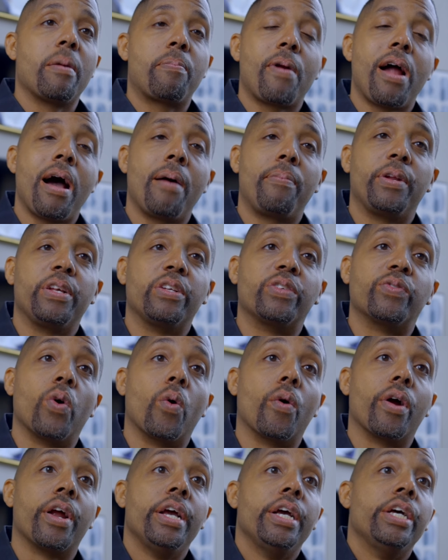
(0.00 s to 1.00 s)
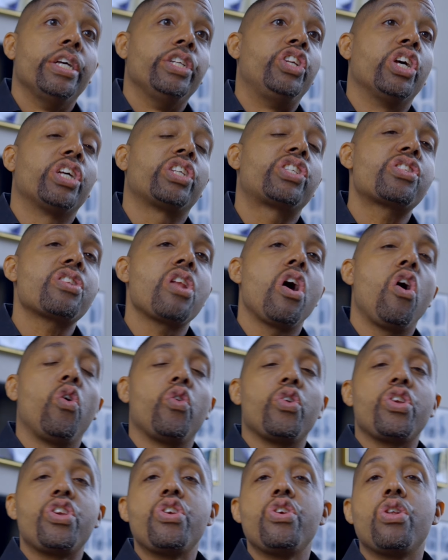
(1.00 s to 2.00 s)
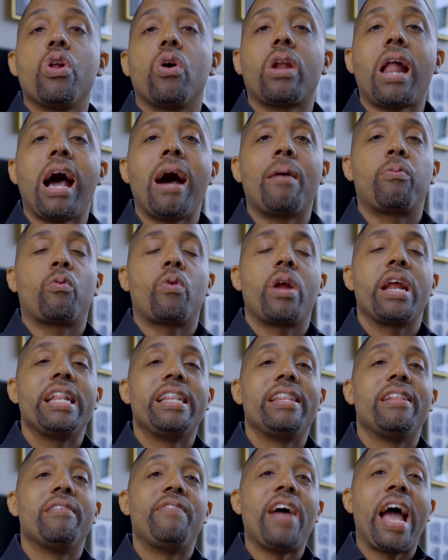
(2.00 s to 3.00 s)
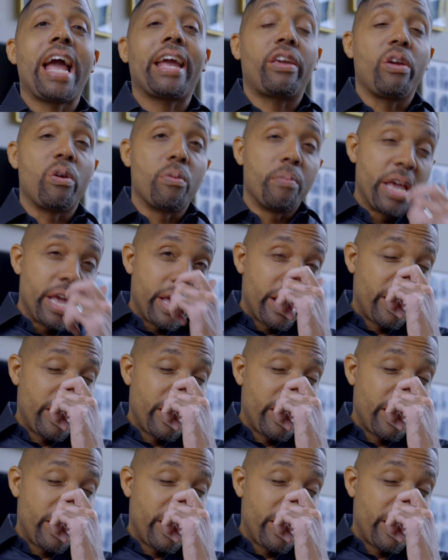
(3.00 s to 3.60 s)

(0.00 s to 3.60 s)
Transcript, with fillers: properties for. Just know you don't operate in a vacuum.